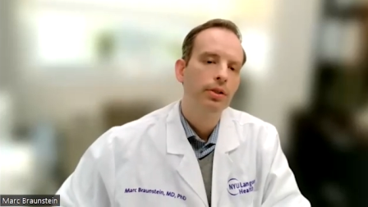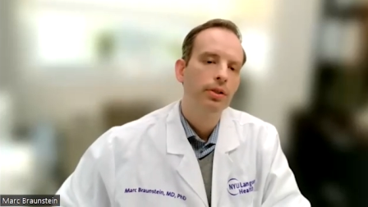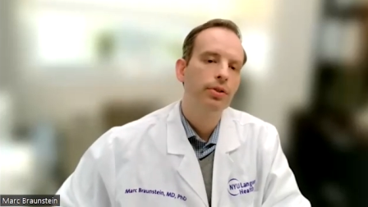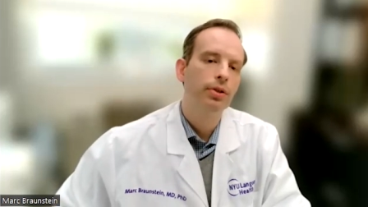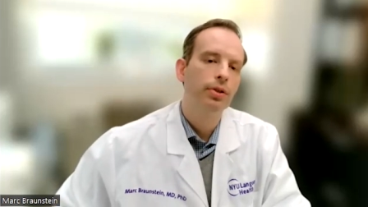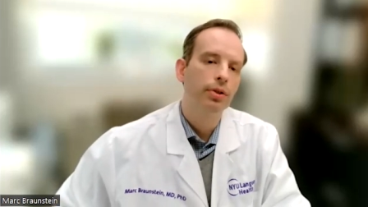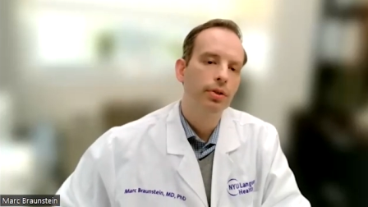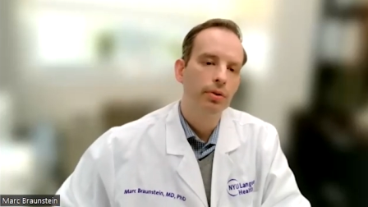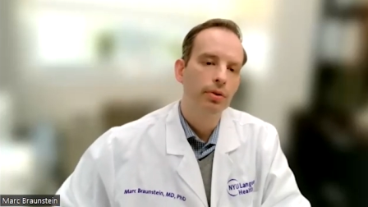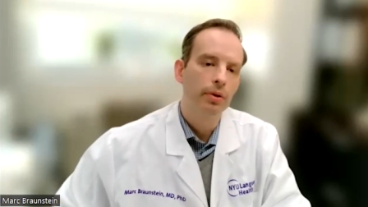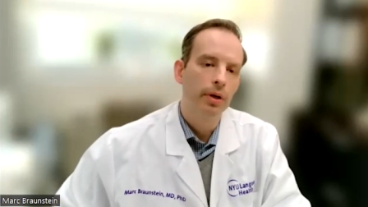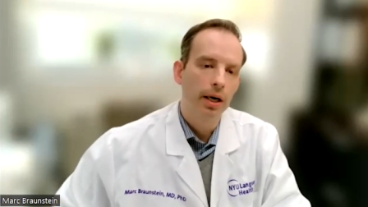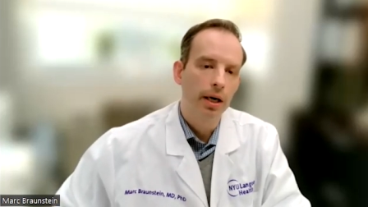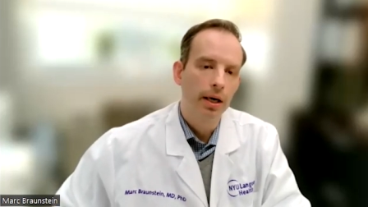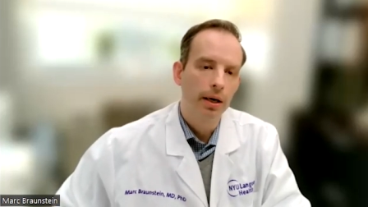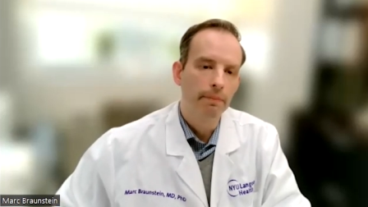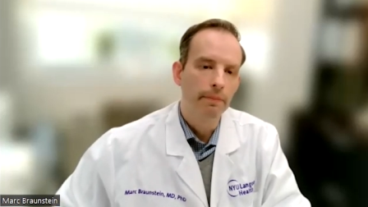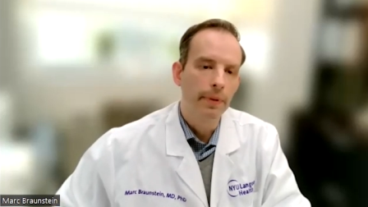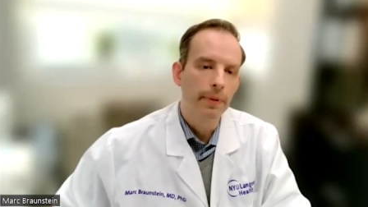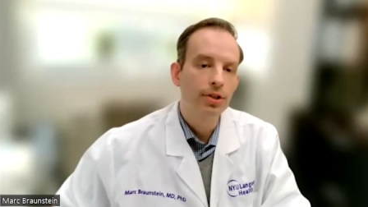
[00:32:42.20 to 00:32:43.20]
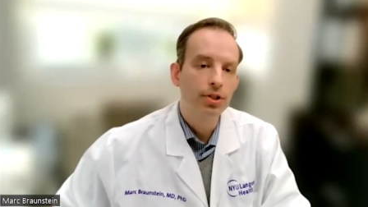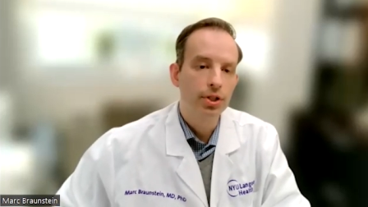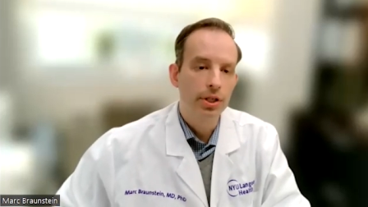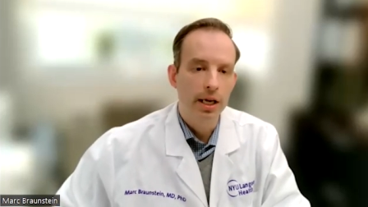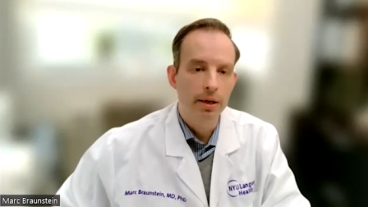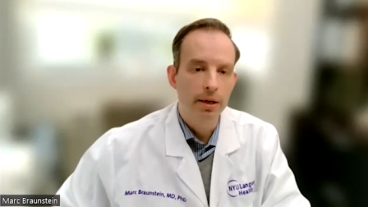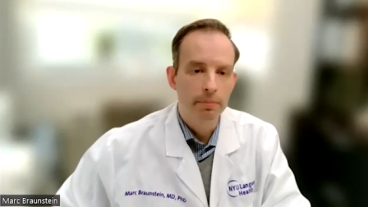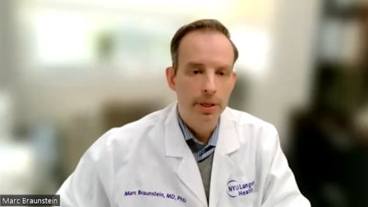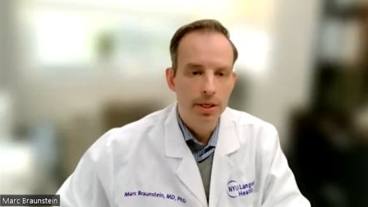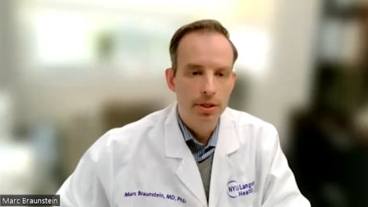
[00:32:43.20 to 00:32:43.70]
to
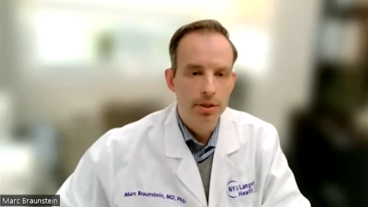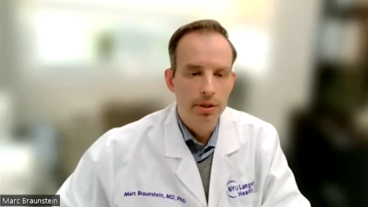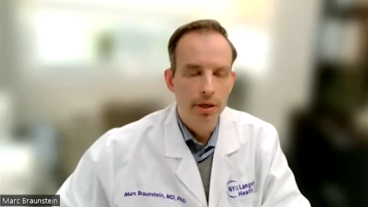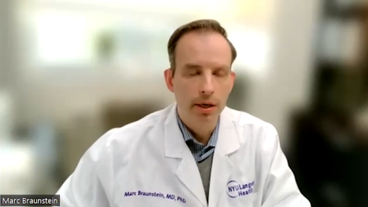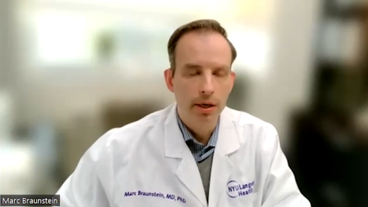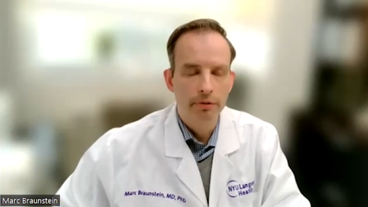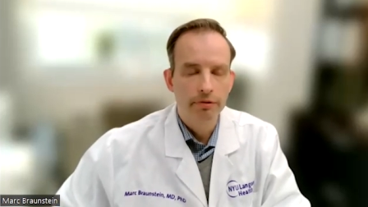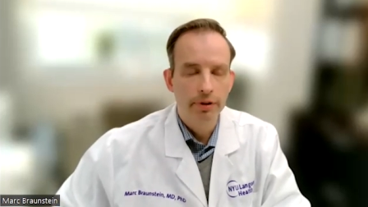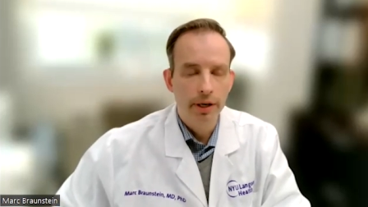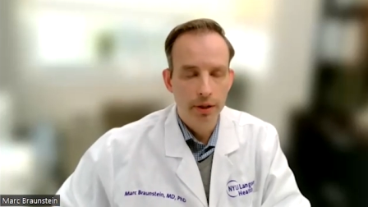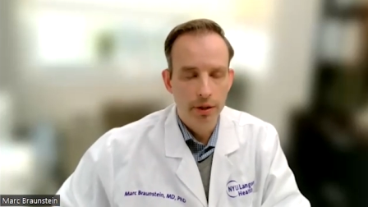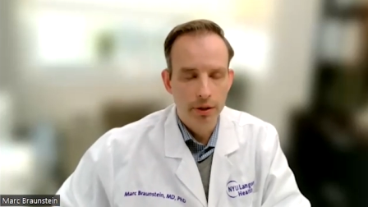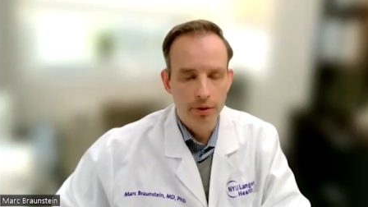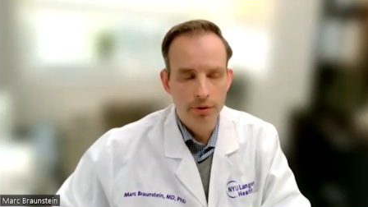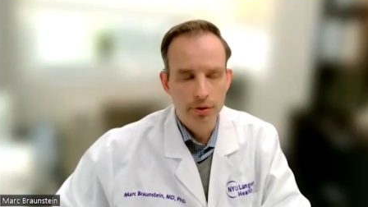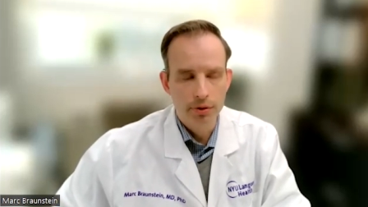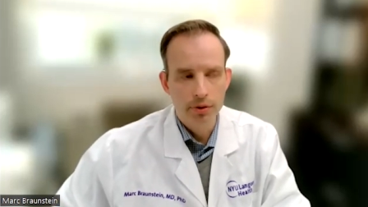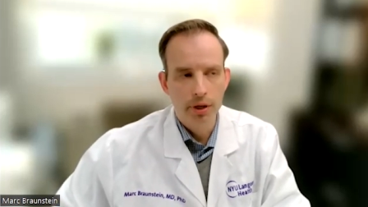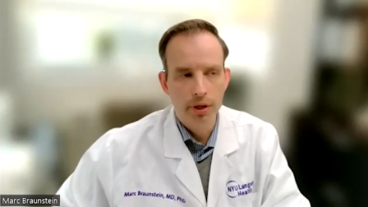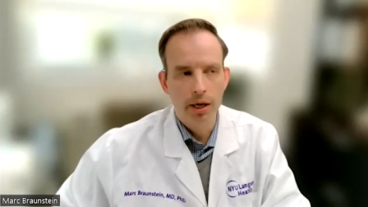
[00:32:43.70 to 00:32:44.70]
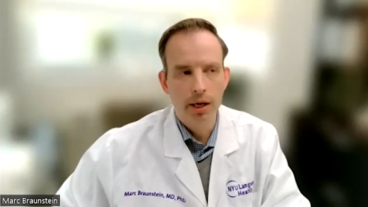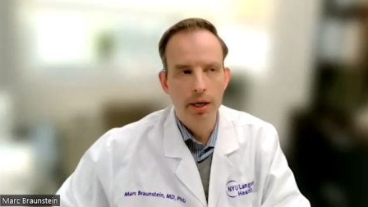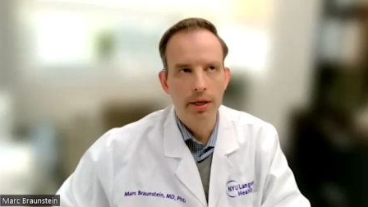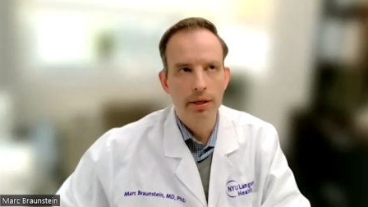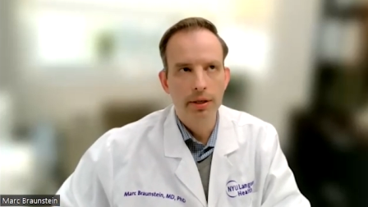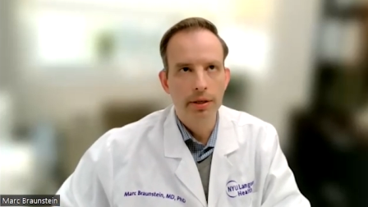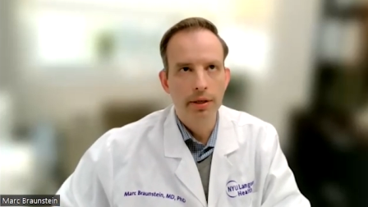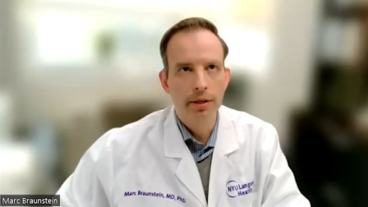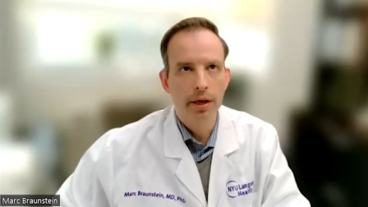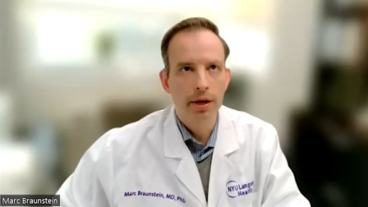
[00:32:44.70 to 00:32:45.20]
educate fellows
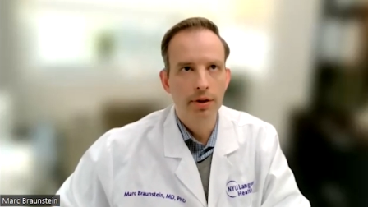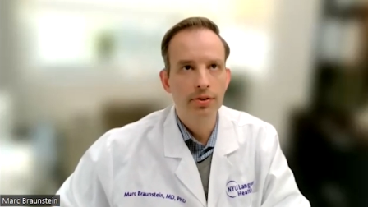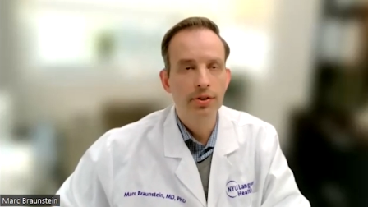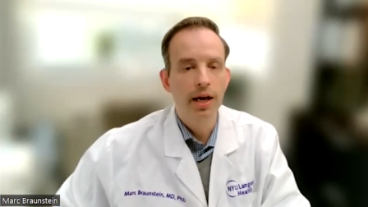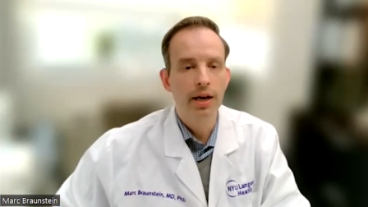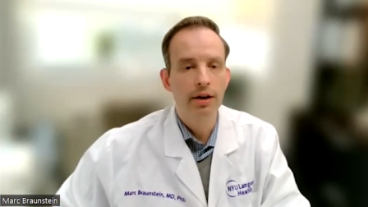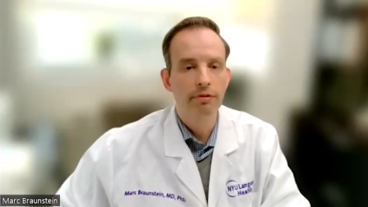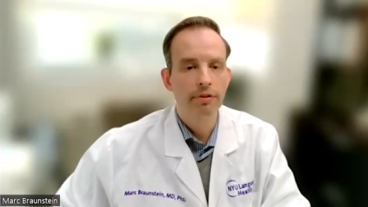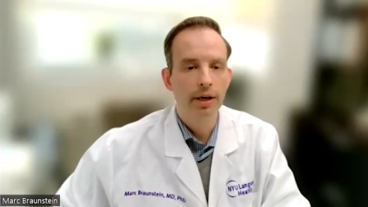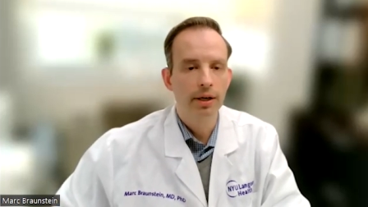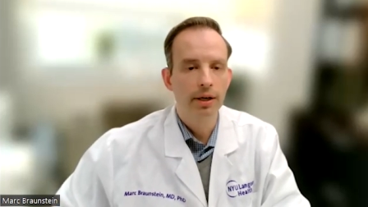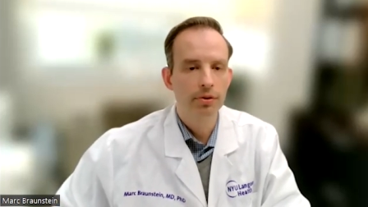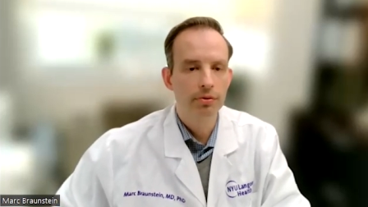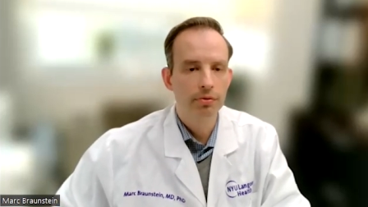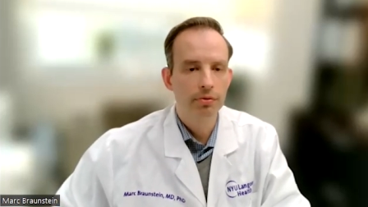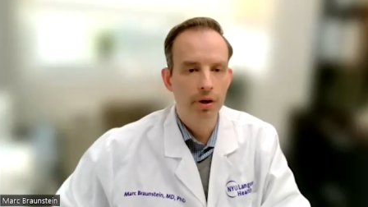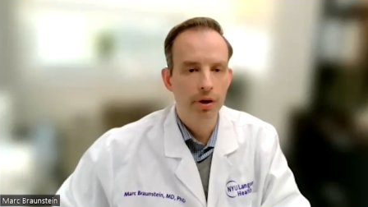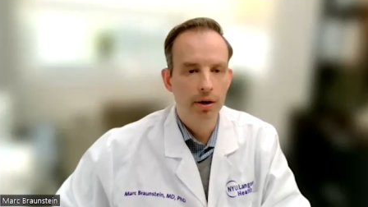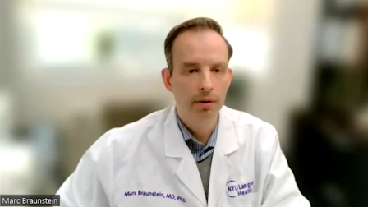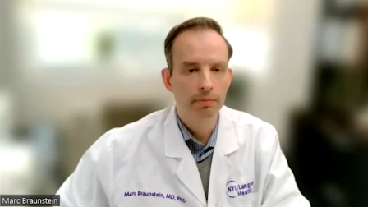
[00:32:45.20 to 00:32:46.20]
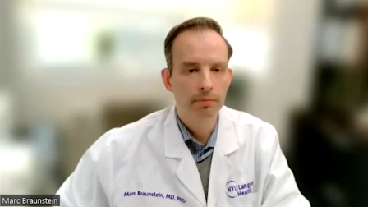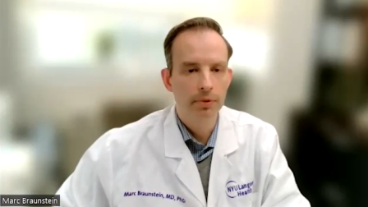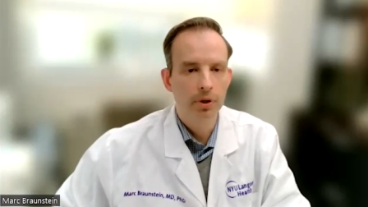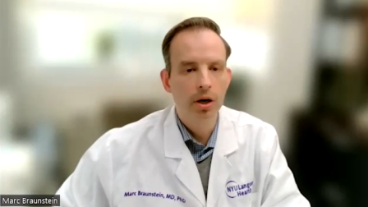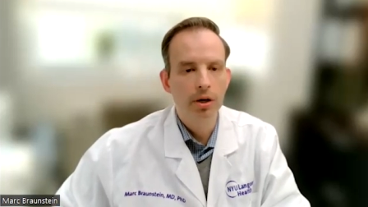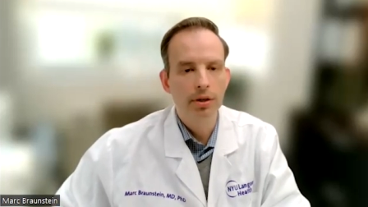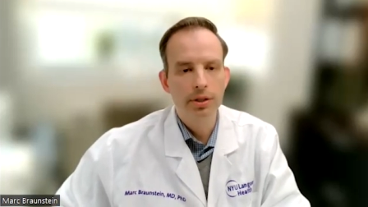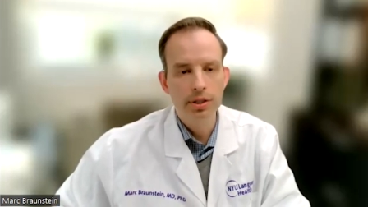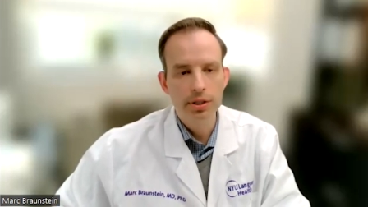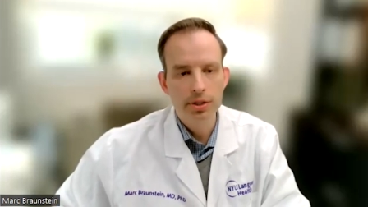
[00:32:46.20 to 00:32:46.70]
on side effects from CAR
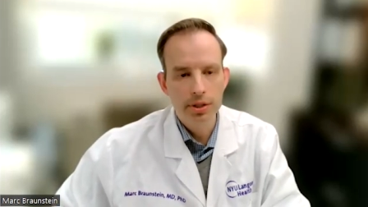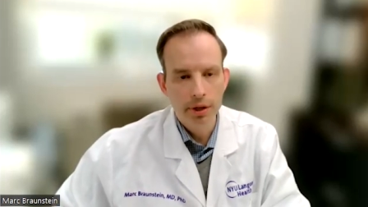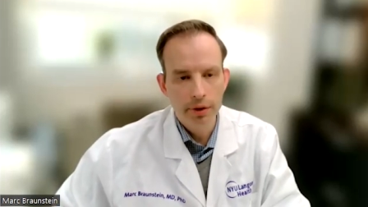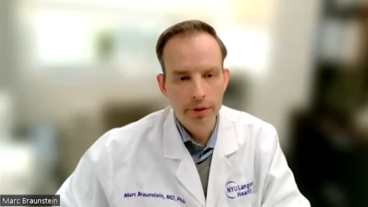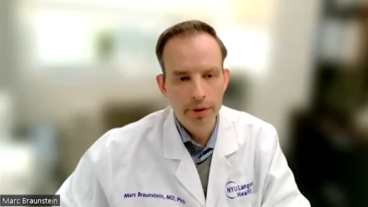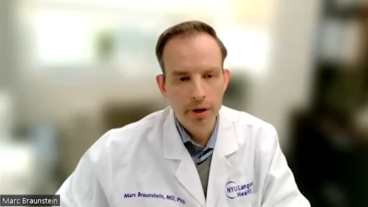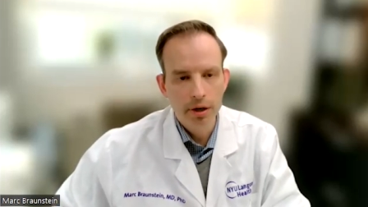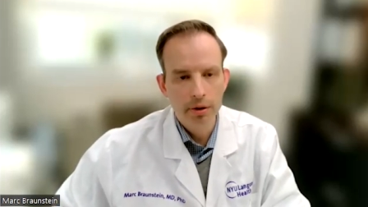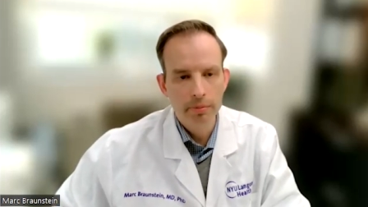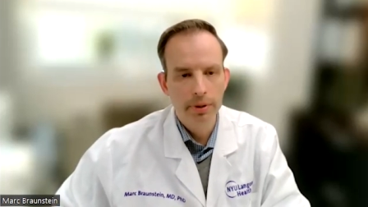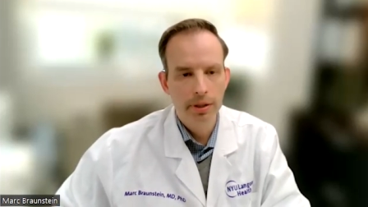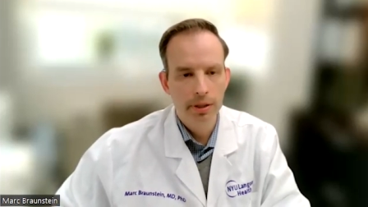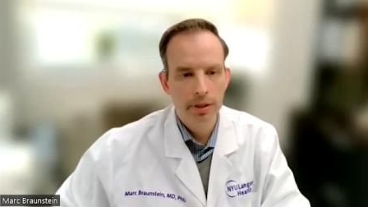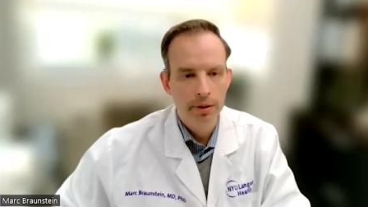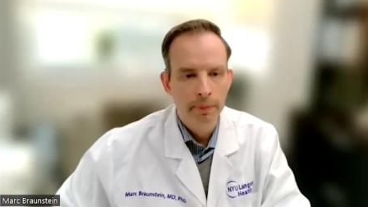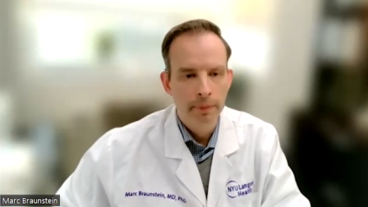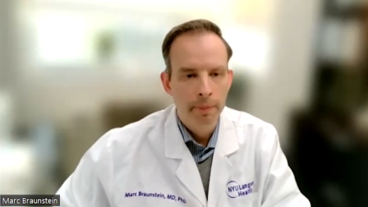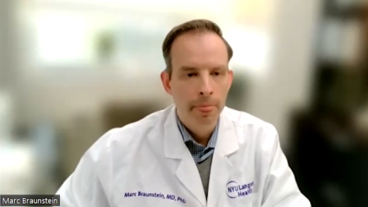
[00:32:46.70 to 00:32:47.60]
T cell therapy,